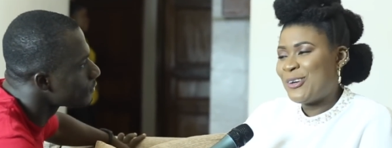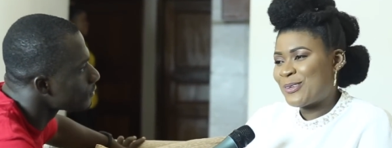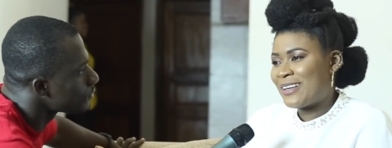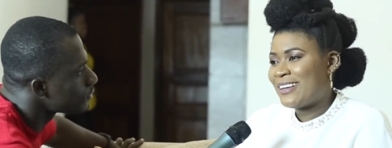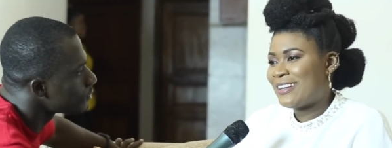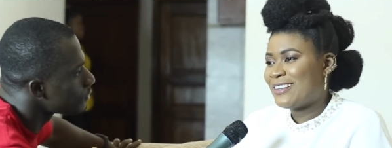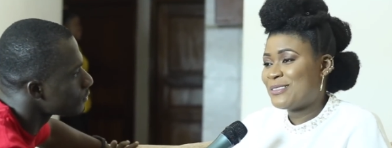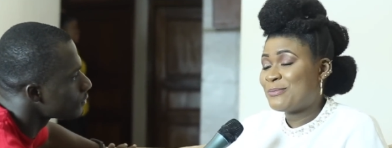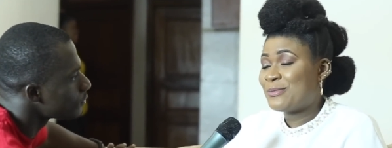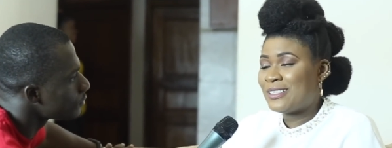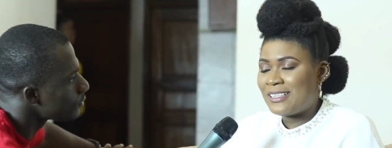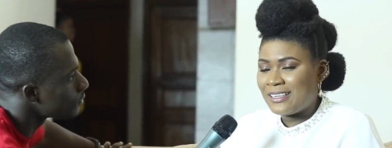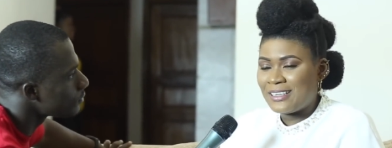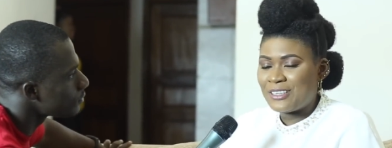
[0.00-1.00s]
Speaker 1: Okay,
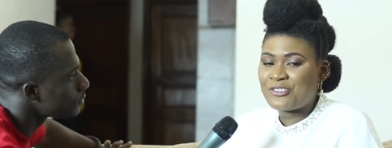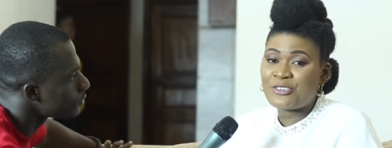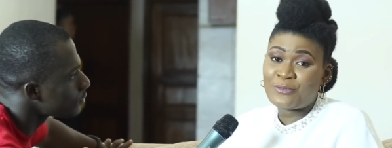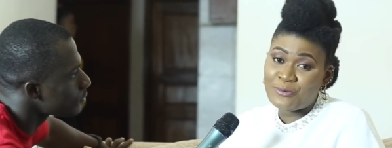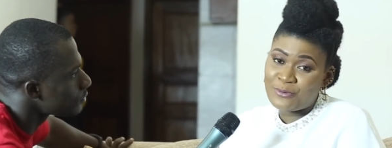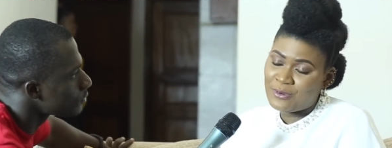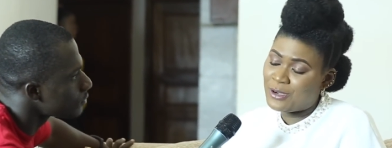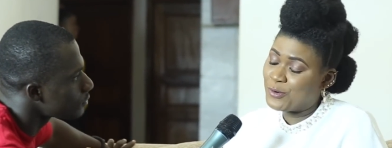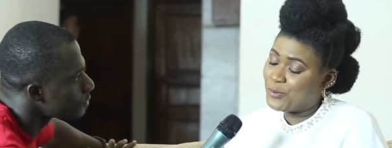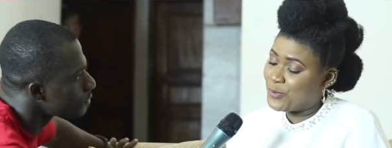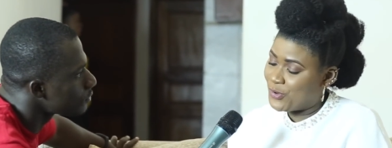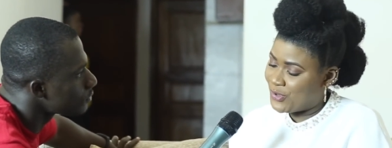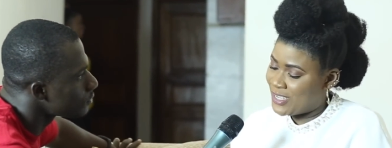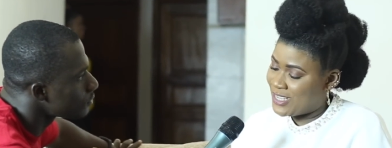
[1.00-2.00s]
me da ashafua wo
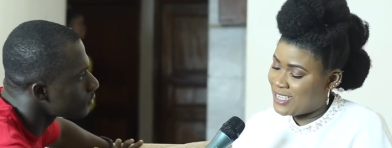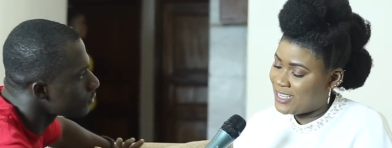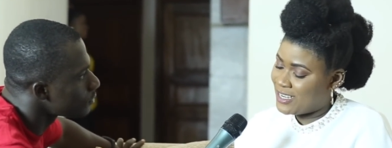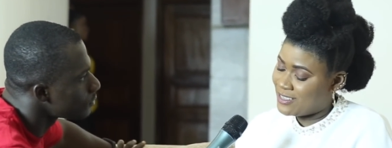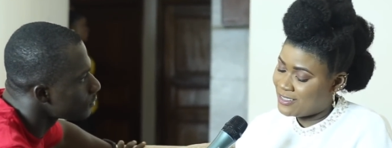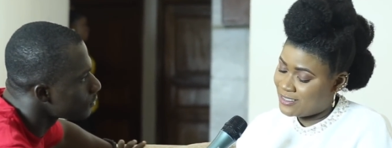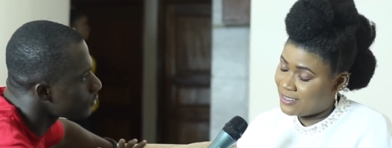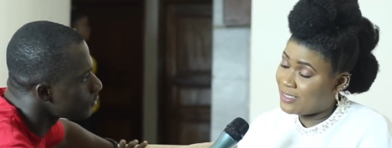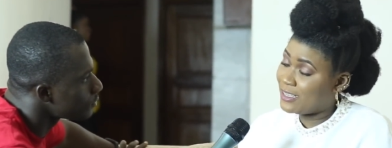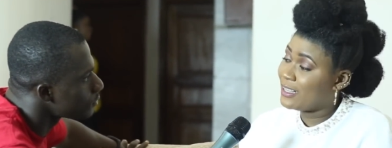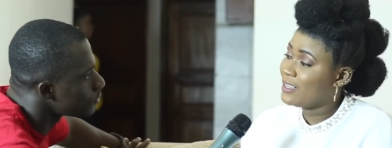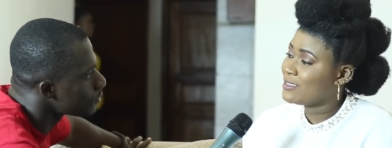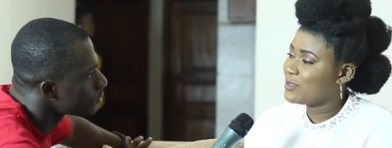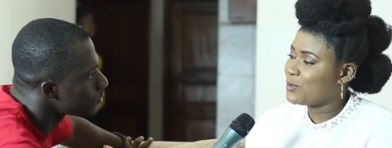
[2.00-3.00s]
moshe nyinase
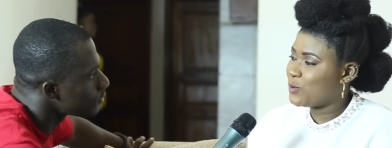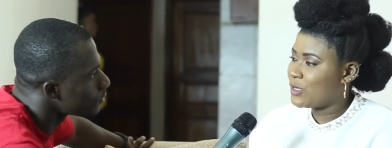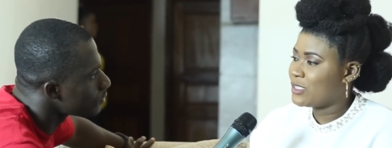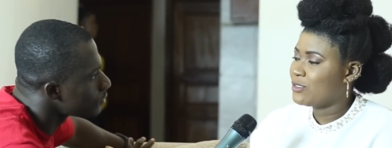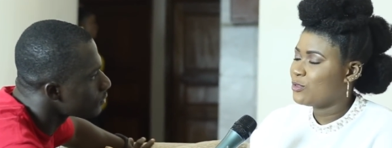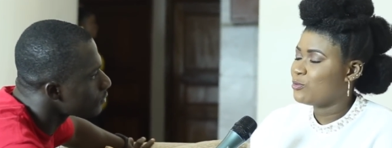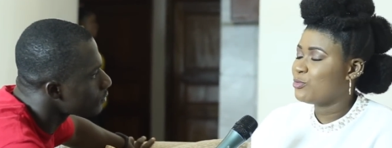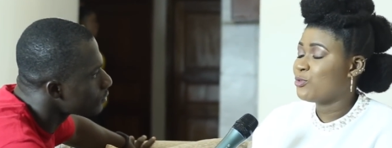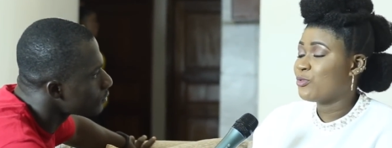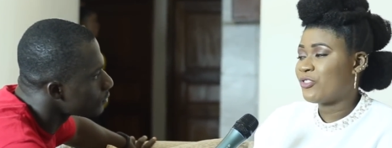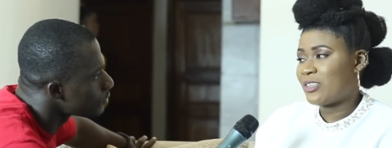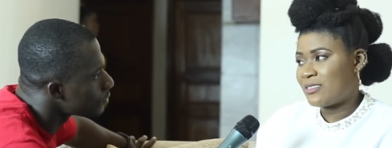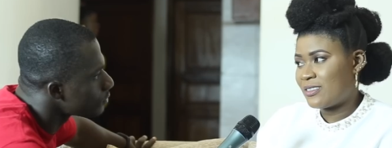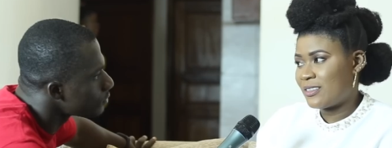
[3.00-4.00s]
NAYAS1 you be
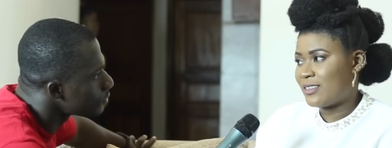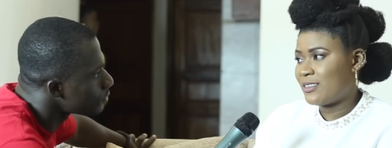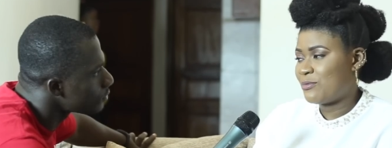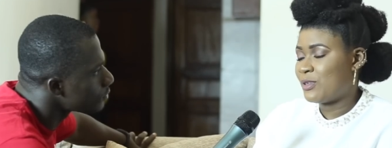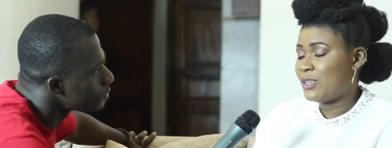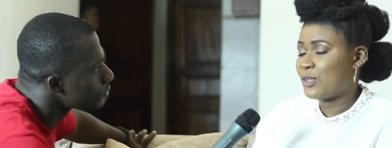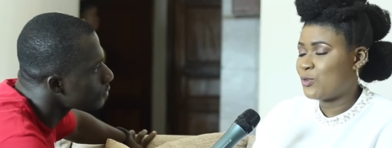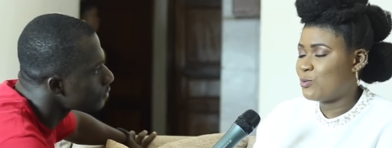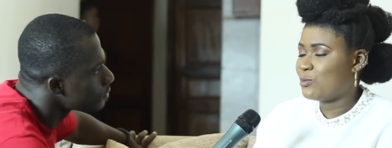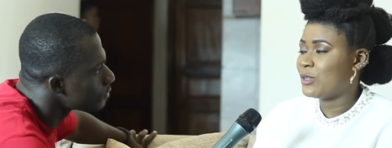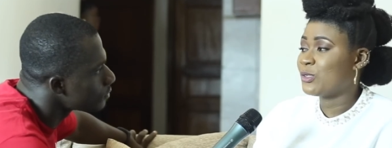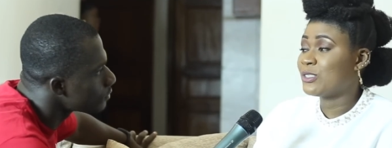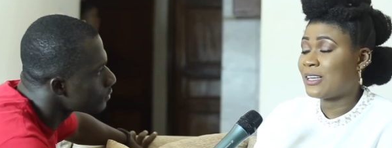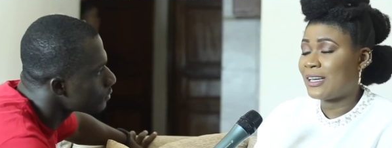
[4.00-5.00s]
trusting me a
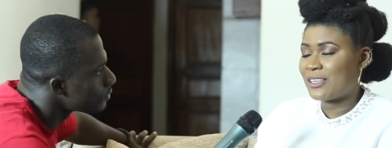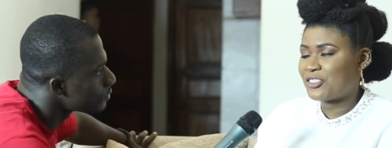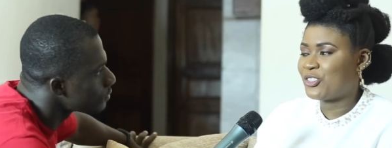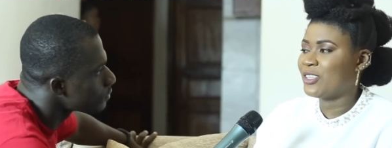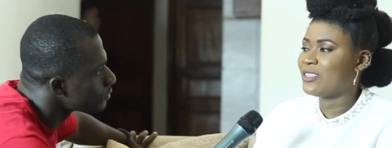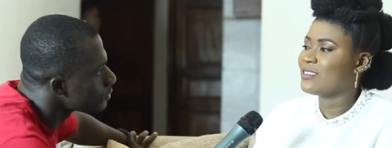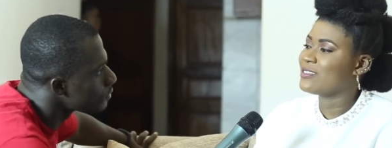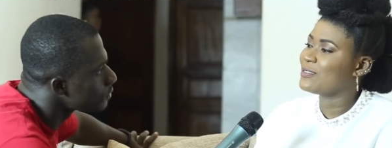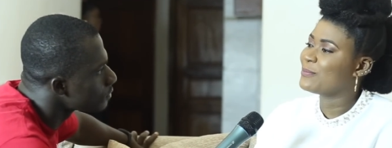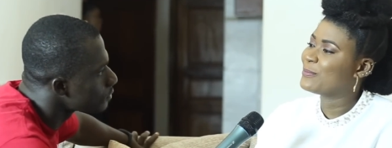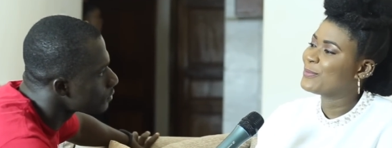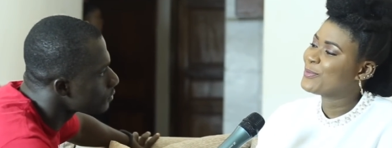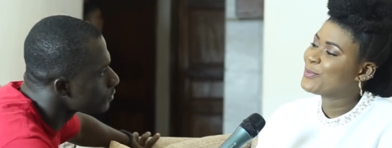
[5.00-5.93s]
Kumawood actress.